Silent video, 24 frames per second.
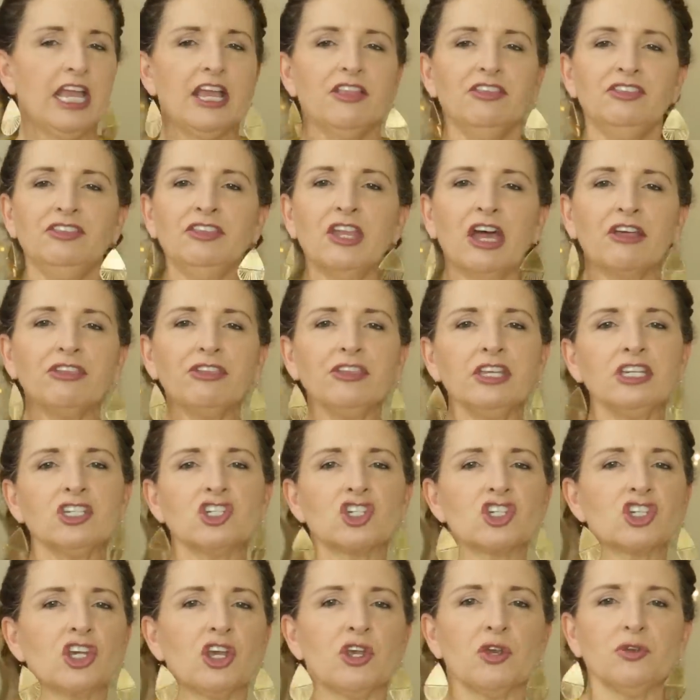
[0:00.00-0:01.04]
nothing
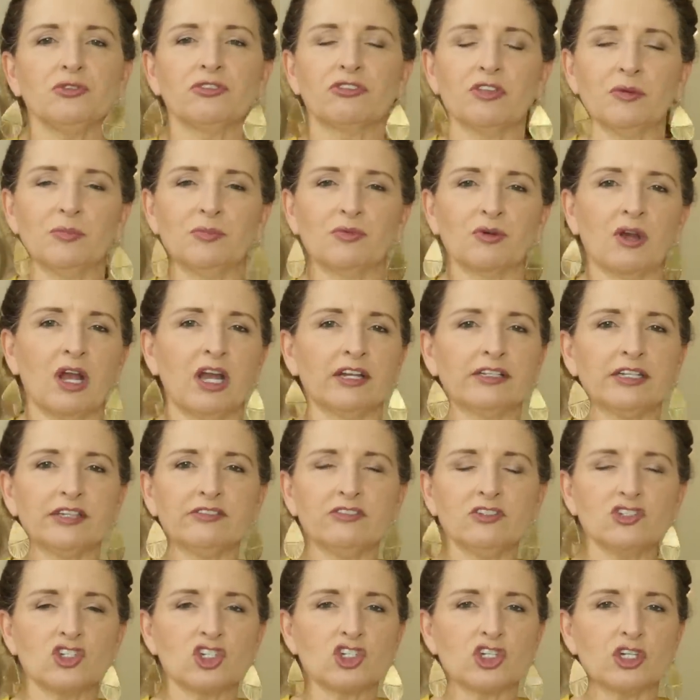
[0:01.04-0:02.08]
shows, the bra
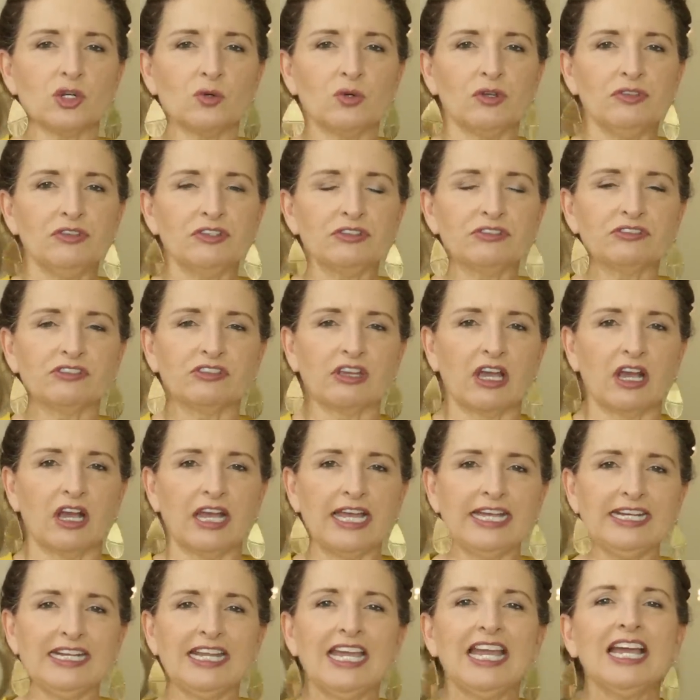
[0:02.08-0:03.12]
doesn't show on the
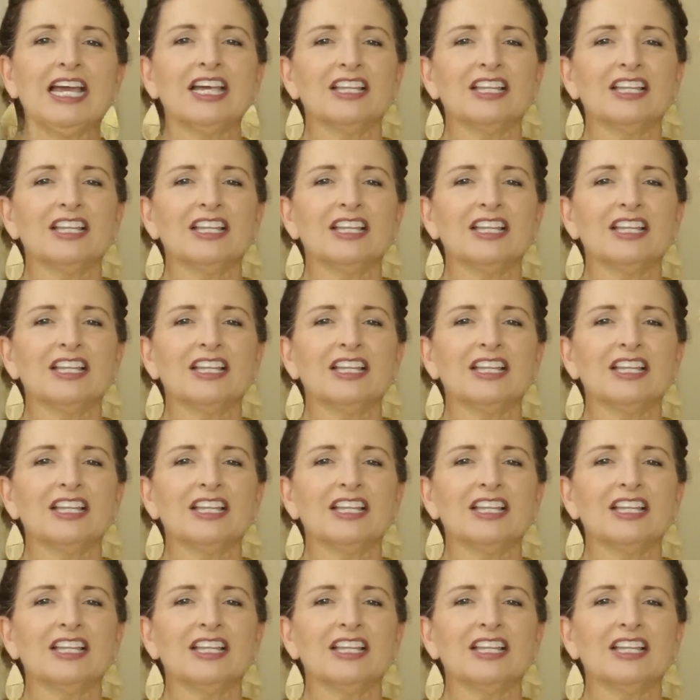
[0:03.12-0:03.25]
side.